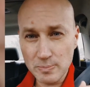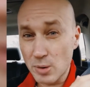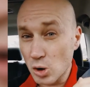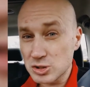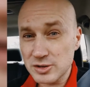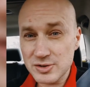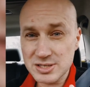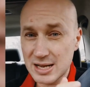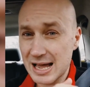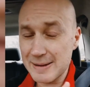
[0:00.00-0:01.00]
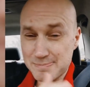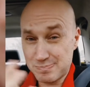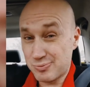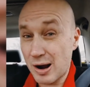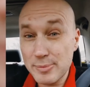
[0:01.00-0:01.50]
Most of the time,
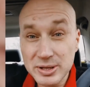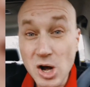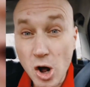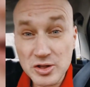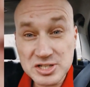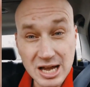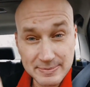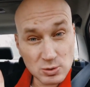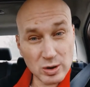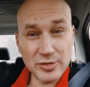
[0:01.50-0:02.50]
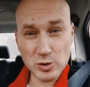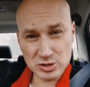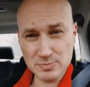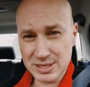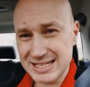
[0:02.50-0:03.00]
probably all the time, you want those
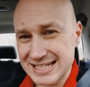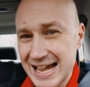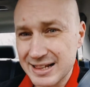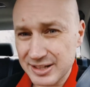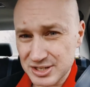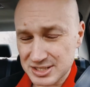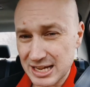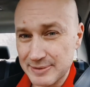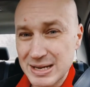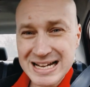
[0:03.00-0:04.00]
to be exactly the same.